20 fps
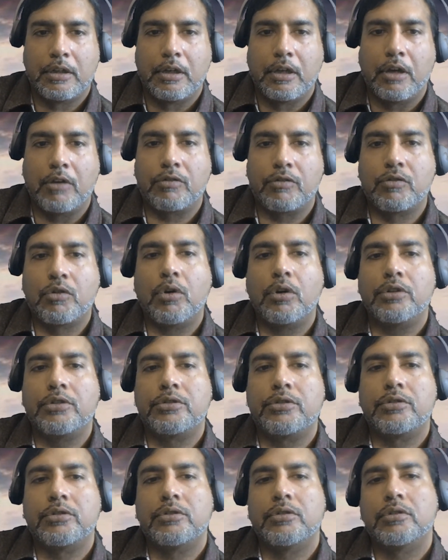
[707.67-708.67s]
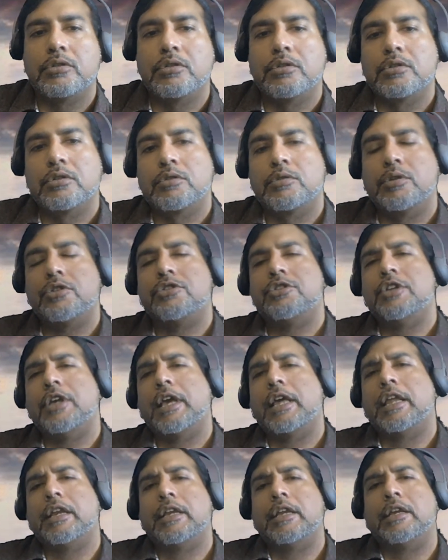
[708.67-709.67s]
Of course,
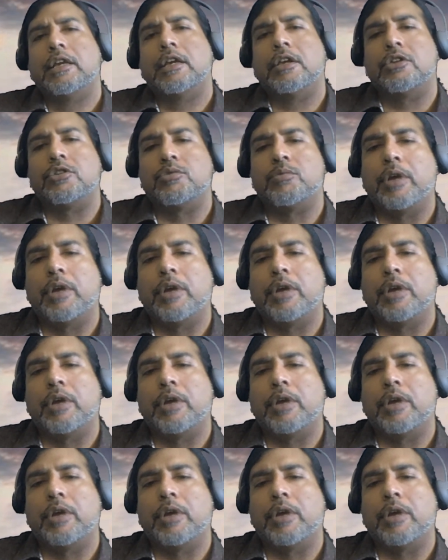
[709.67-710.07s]
Christianity has